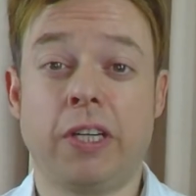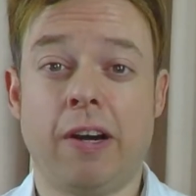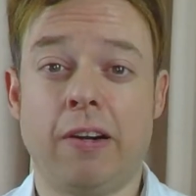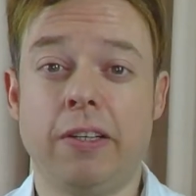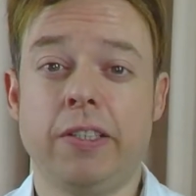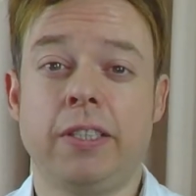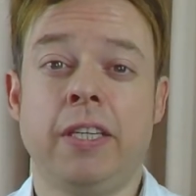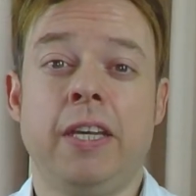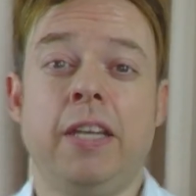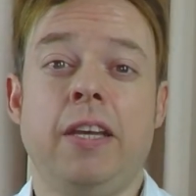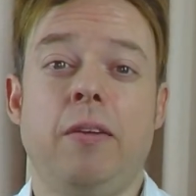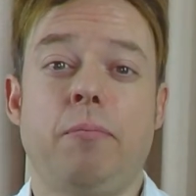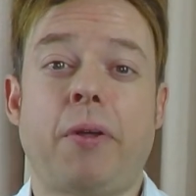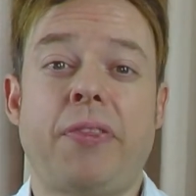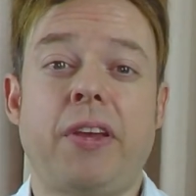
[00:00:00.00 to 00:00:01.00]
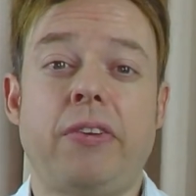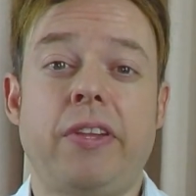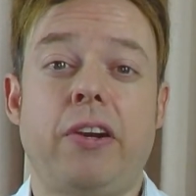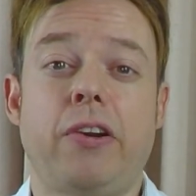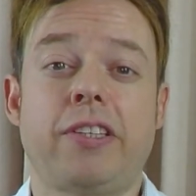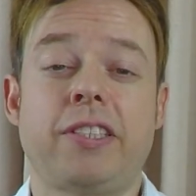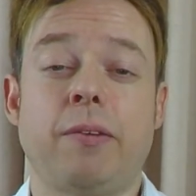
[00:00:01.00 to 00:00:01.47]
cars. But then
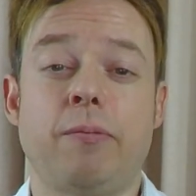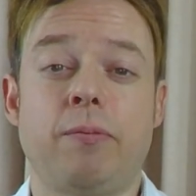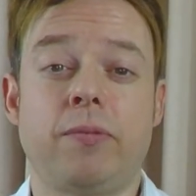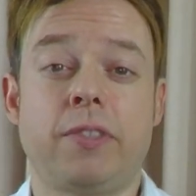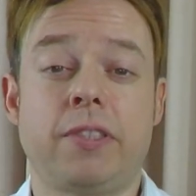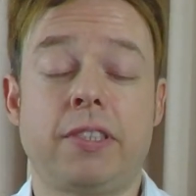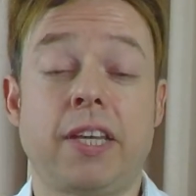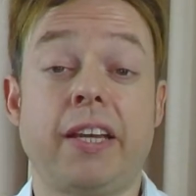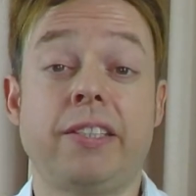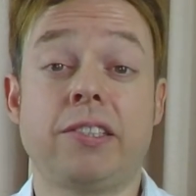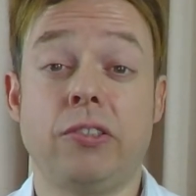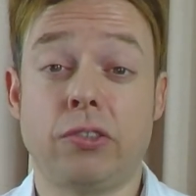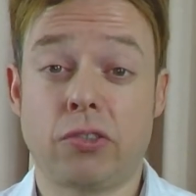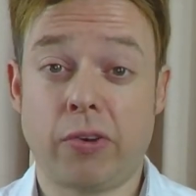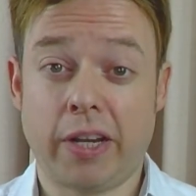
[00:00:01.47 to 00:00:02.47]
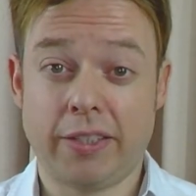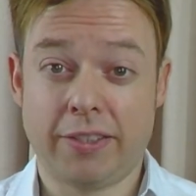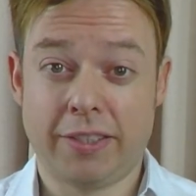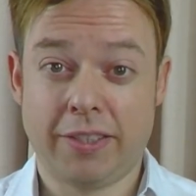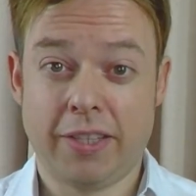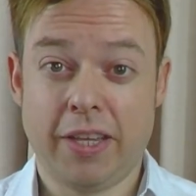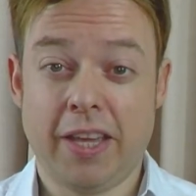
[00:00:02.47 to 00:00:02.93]
there are some size
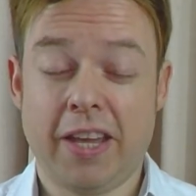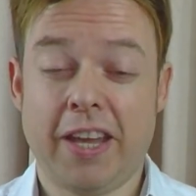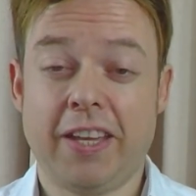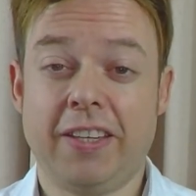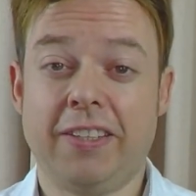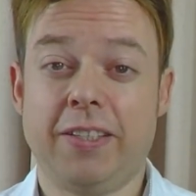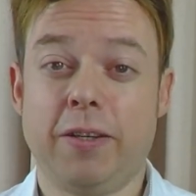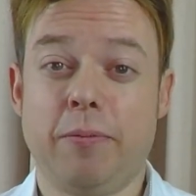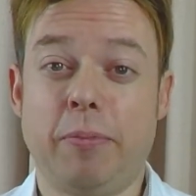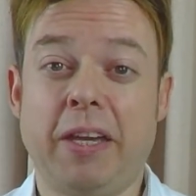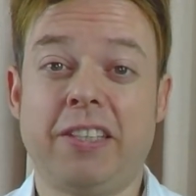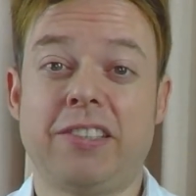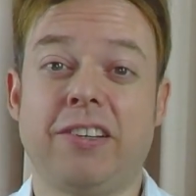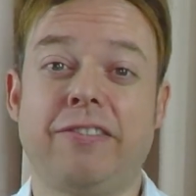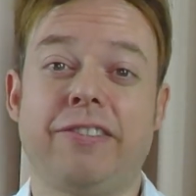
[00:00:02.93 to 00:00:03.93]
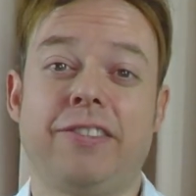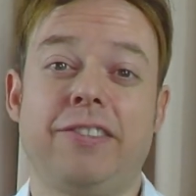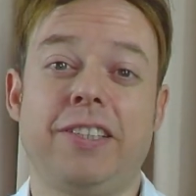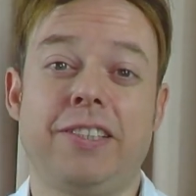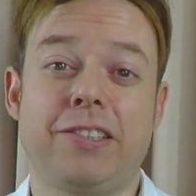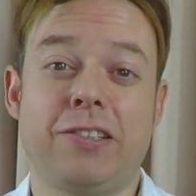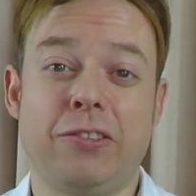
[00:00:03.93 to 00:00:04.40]
constraints. And the biggest of
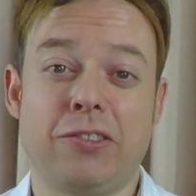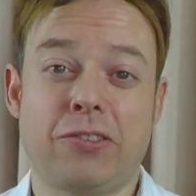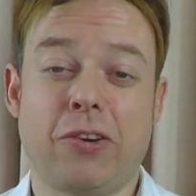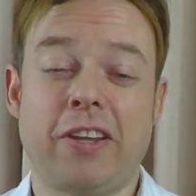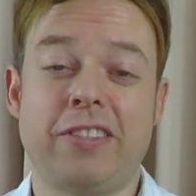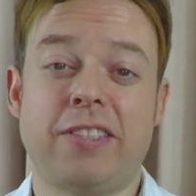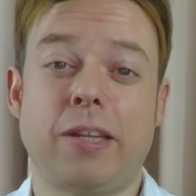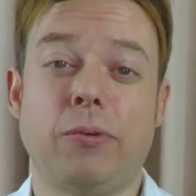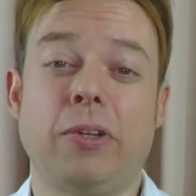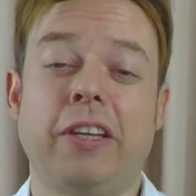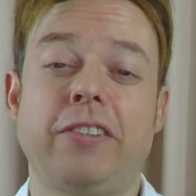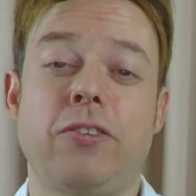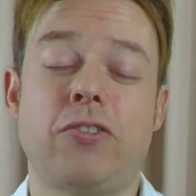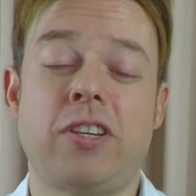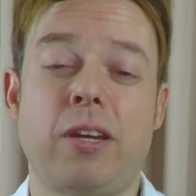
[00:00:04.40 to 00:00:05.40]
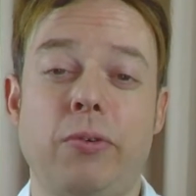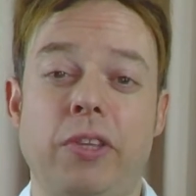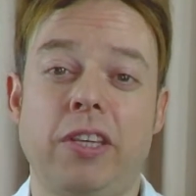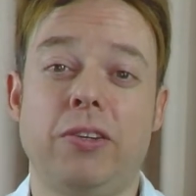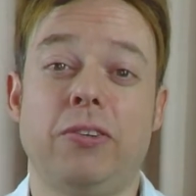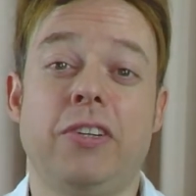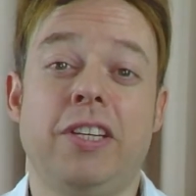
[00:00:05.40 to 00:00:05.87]
these constraints that I would like to share with
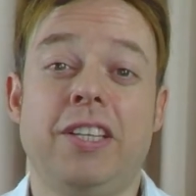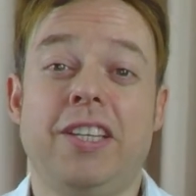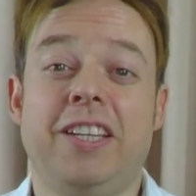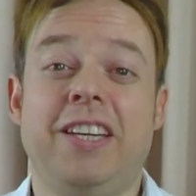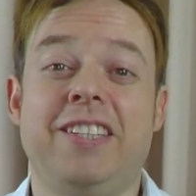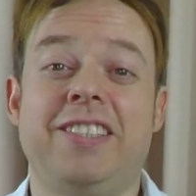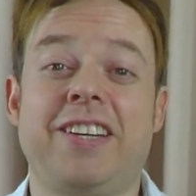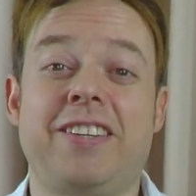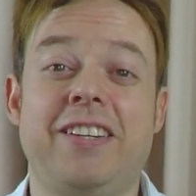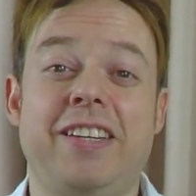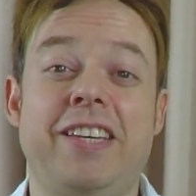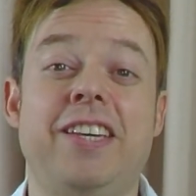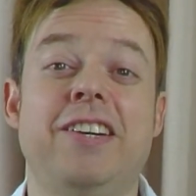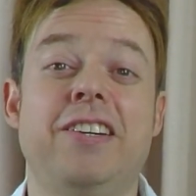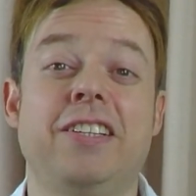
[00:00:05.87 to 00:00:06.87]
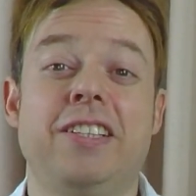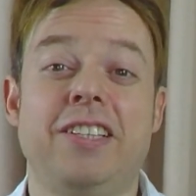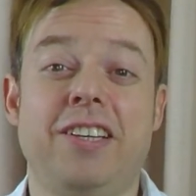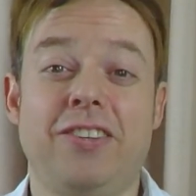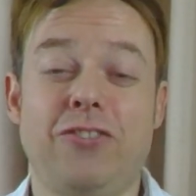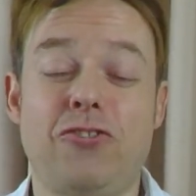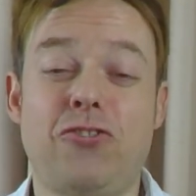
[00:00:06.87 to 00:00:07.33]
you is actually here,
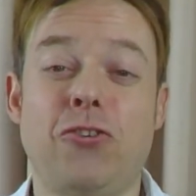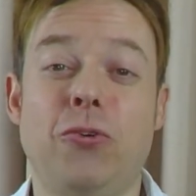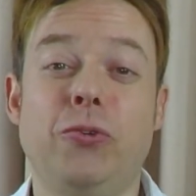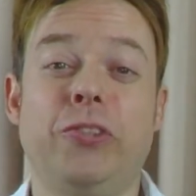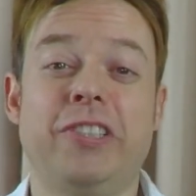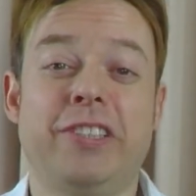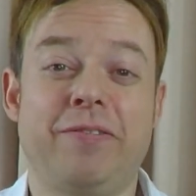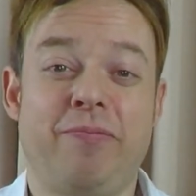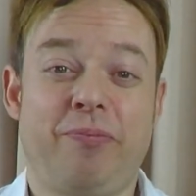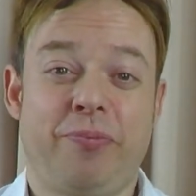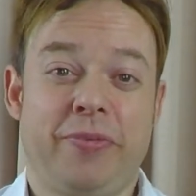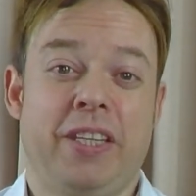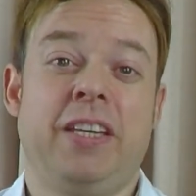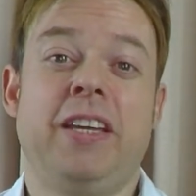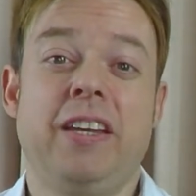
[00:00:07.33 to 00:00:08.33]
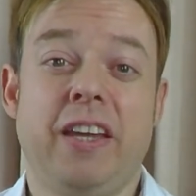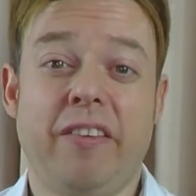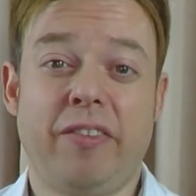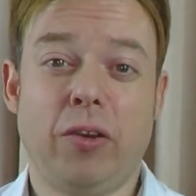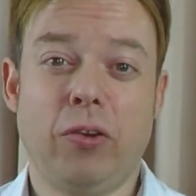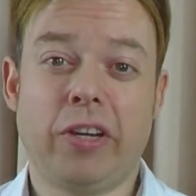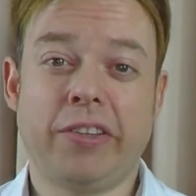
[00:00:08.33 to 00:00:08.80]
the shoulder.
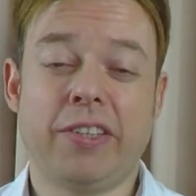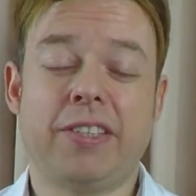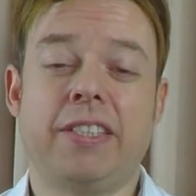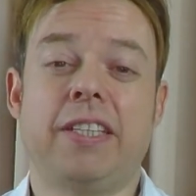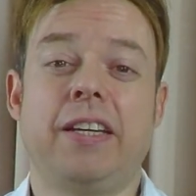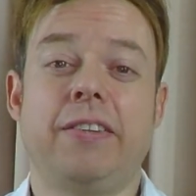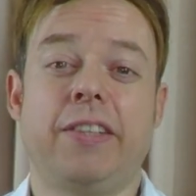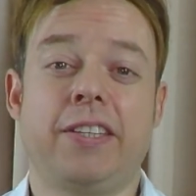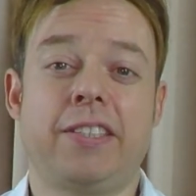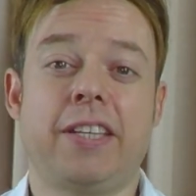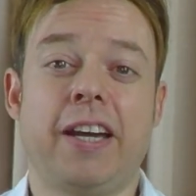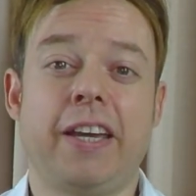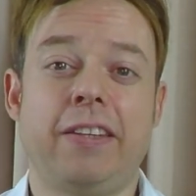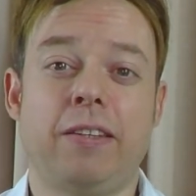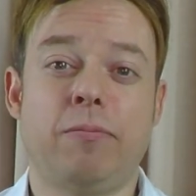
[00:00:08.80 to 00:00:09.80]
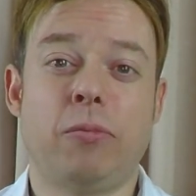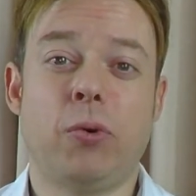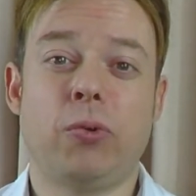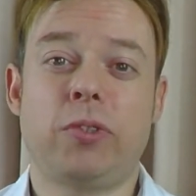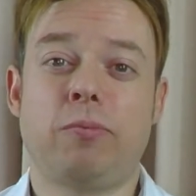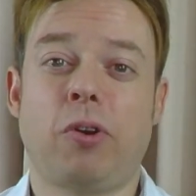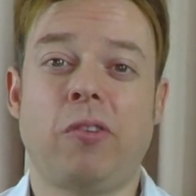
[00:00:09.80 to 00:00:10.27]
If you look at this design, the
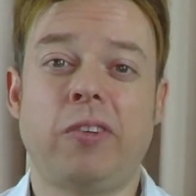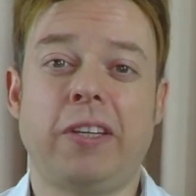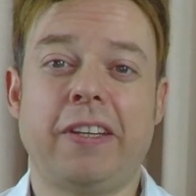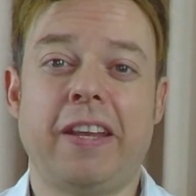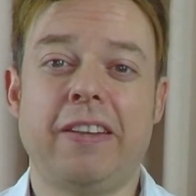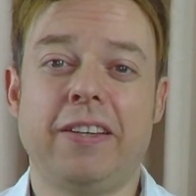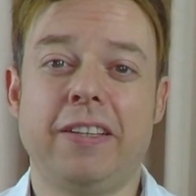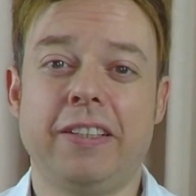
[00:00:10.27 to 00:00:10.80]
most prominent